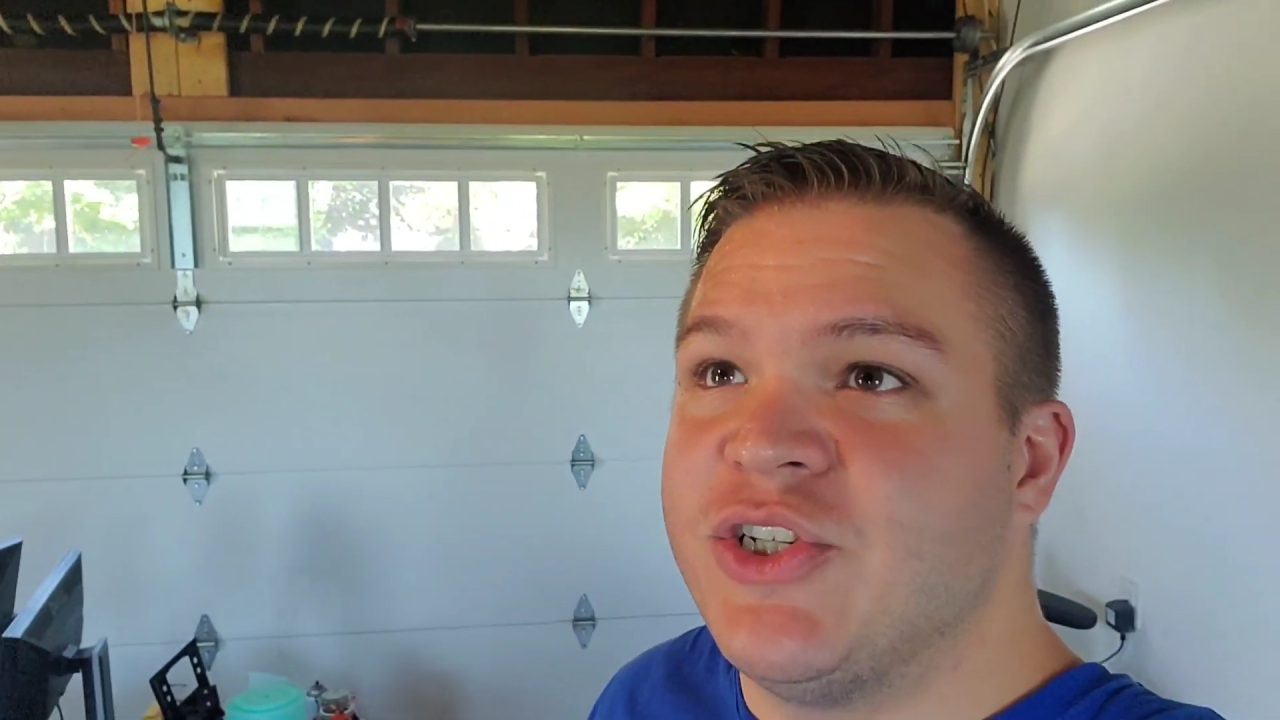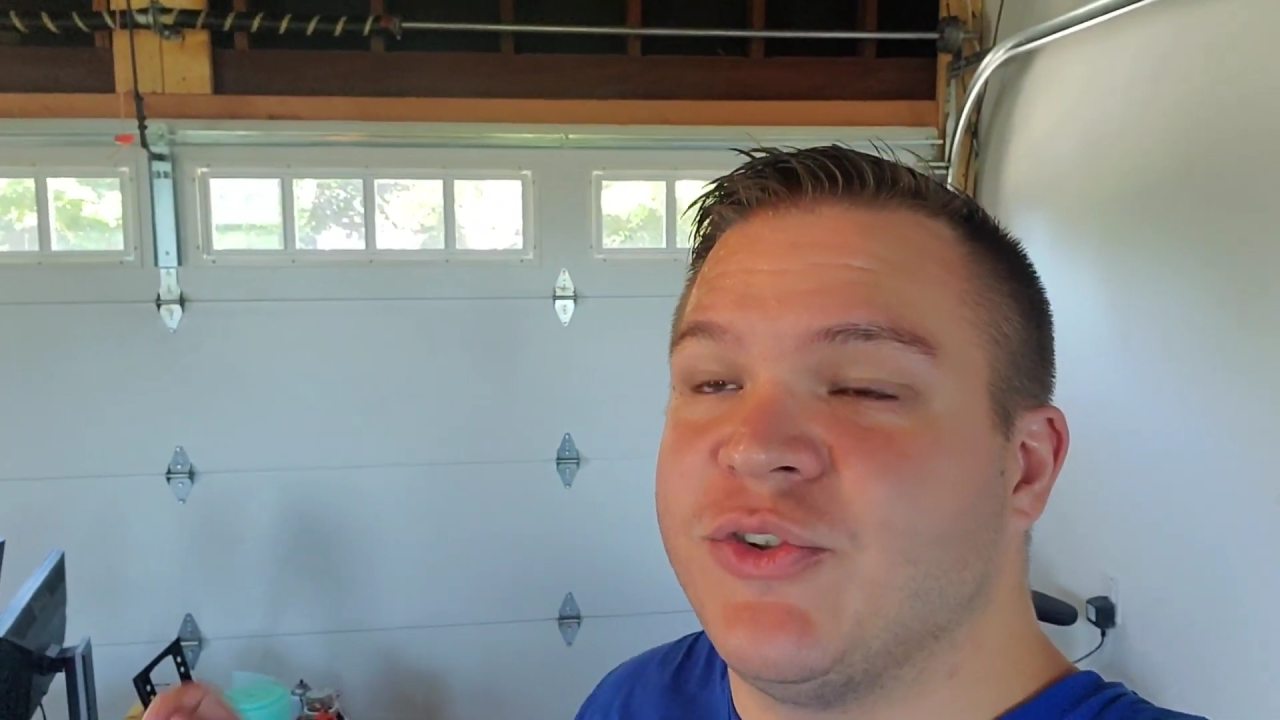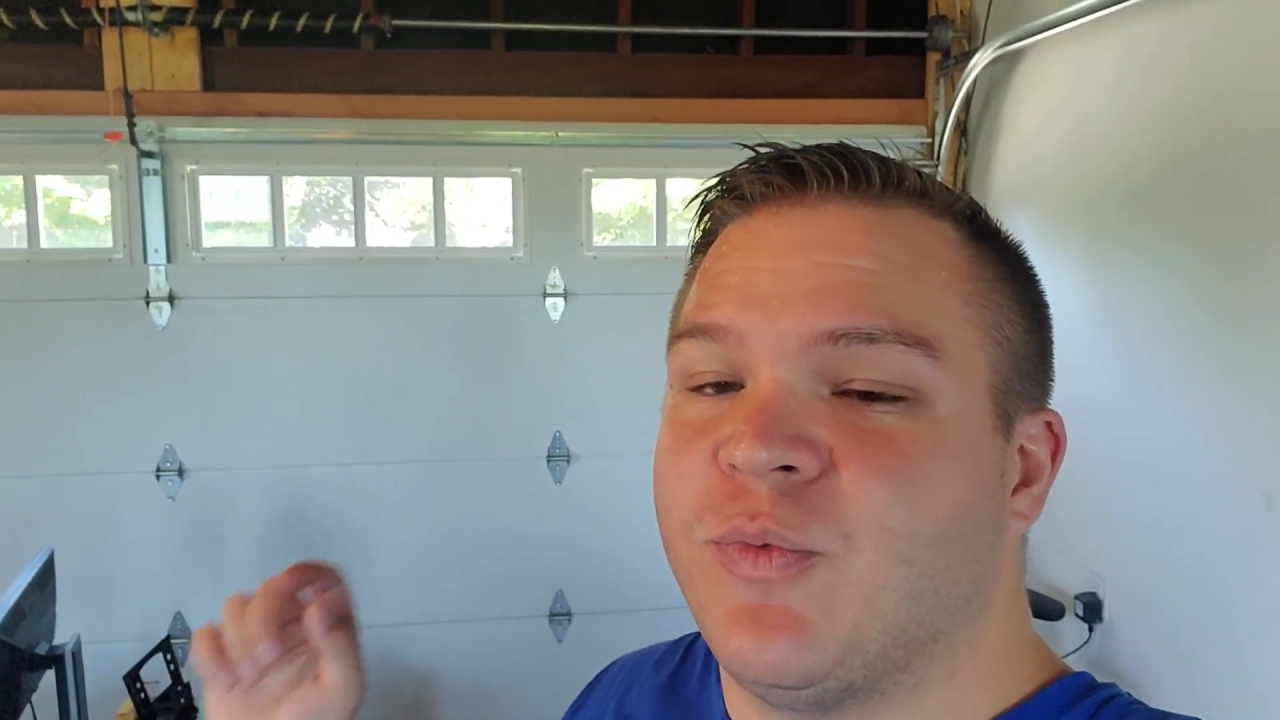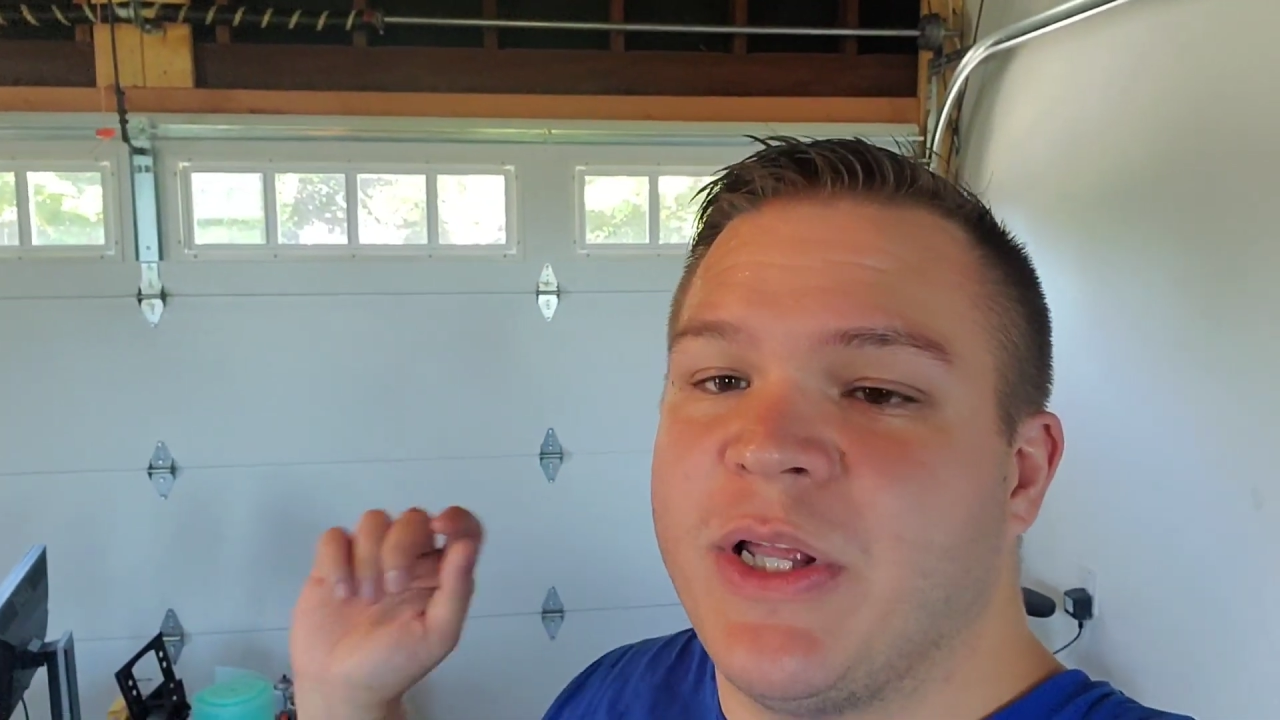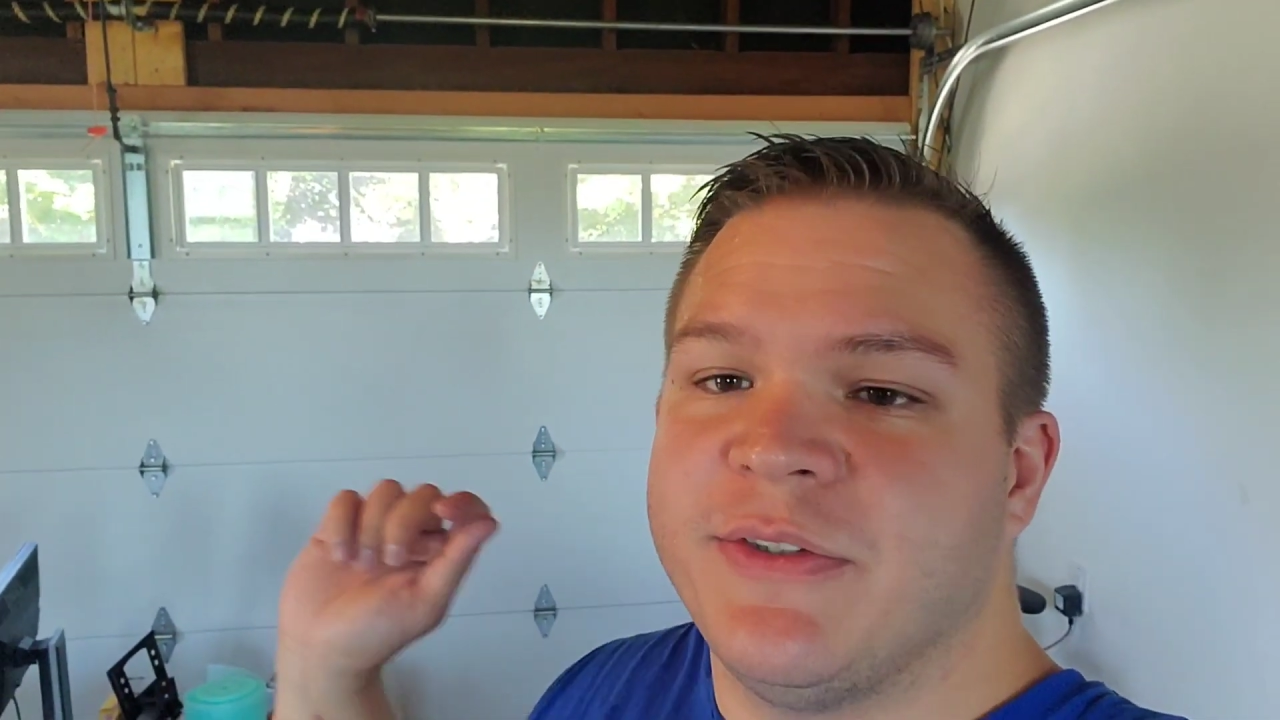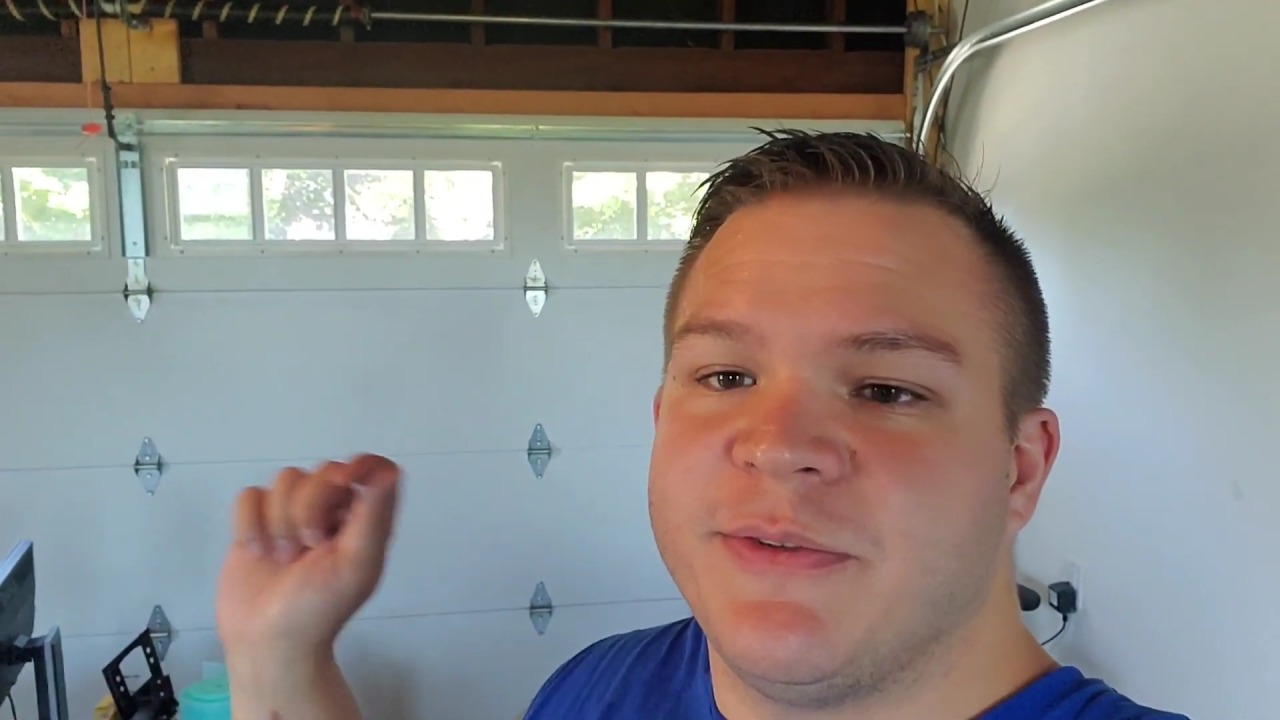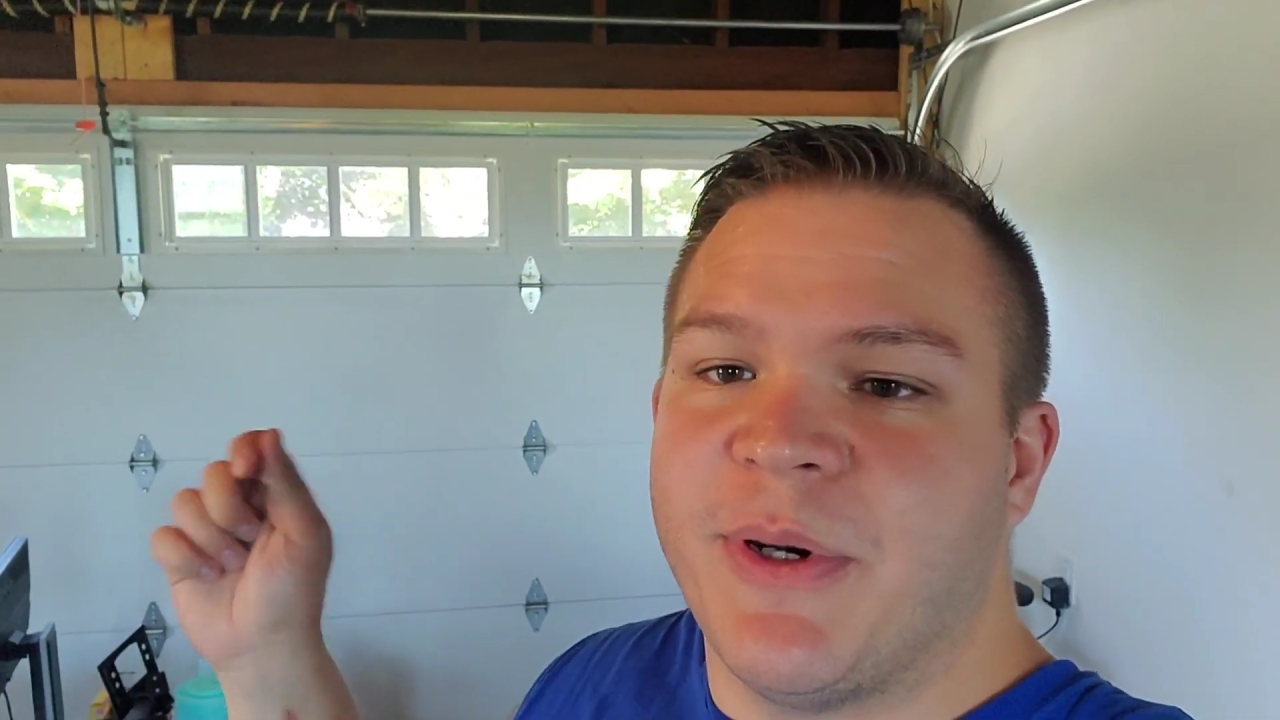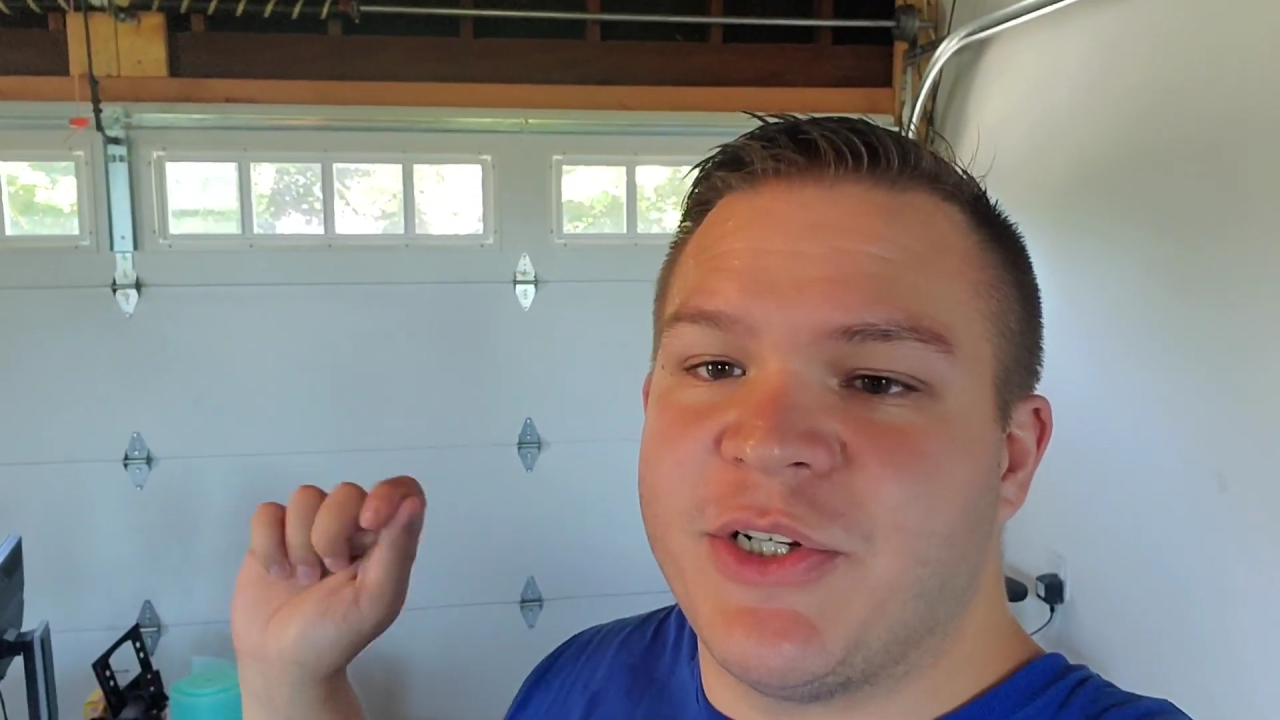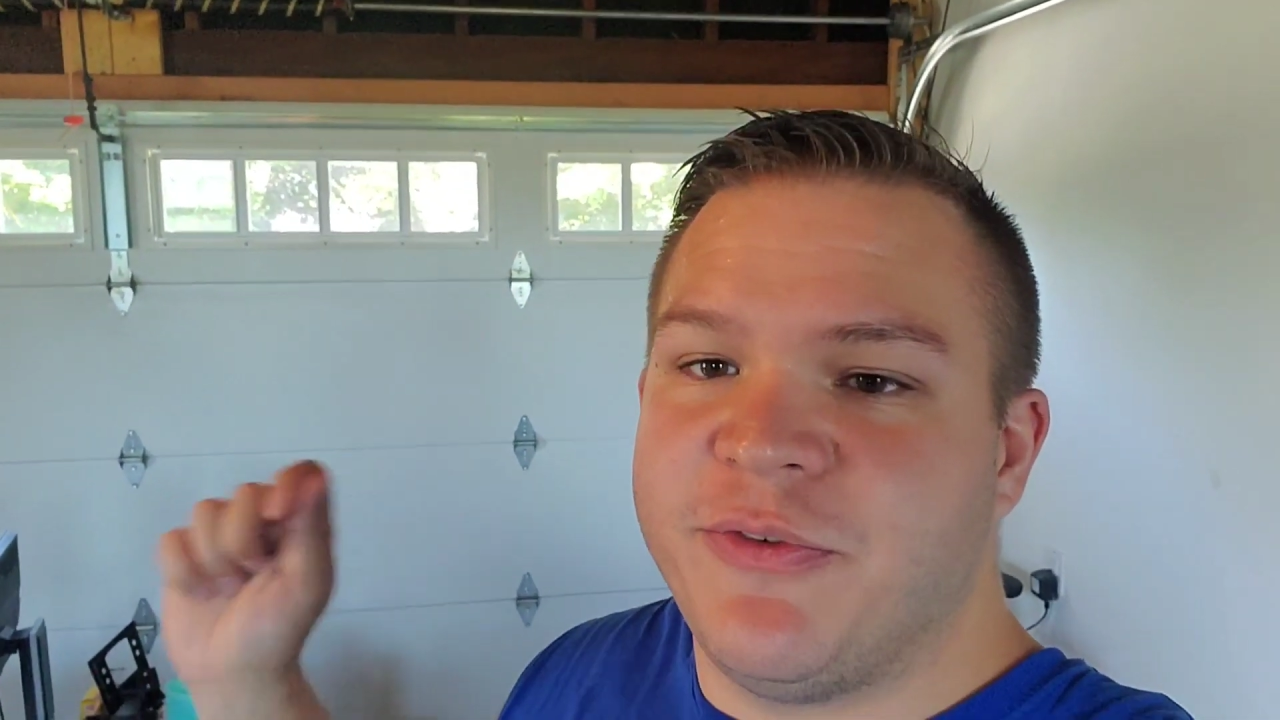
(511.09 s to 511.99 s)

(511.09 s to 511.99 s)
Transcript: just run sponge